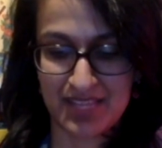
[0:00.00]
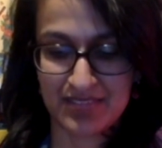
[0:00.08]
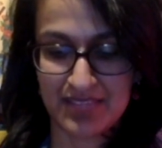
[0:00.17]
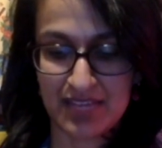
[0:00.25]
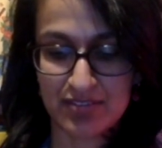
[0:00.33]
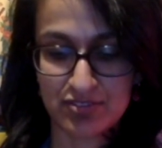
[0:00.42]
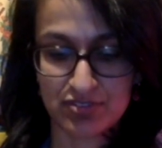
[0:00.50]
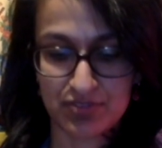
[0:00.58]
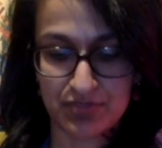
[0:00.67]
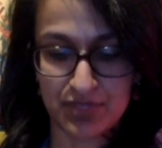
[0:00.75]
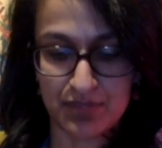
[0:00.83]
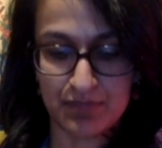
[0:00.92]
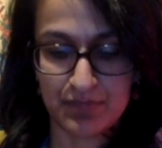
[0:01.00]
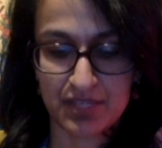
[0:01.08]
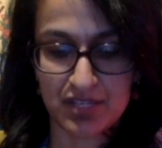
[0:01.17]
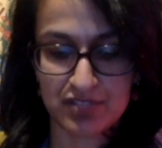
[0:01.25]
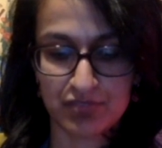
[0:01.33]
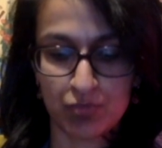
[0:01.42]
Thousands of them
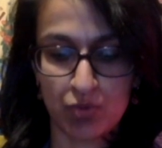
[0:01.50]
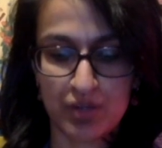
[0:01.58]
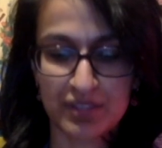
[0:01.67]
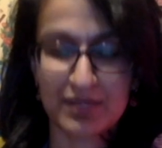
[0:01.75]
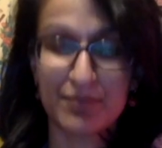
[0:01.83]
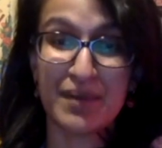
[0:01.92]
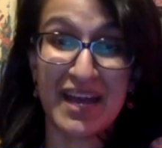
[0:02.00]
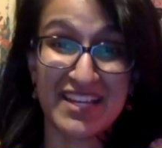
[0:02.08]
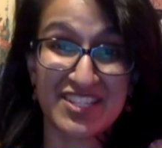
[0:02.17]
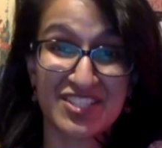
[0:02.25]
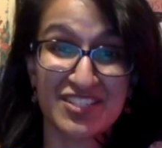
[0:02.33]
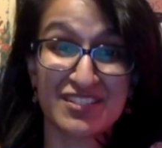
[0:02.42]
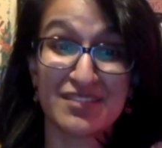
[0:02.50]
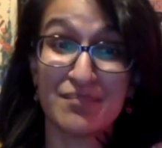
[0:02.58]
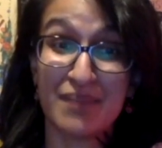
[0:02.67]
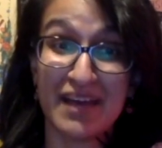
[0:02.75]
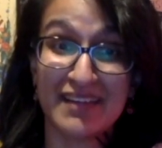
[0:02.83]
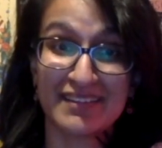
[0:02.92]
because of one compassionate
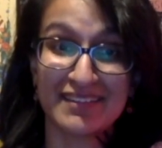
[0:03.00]
man.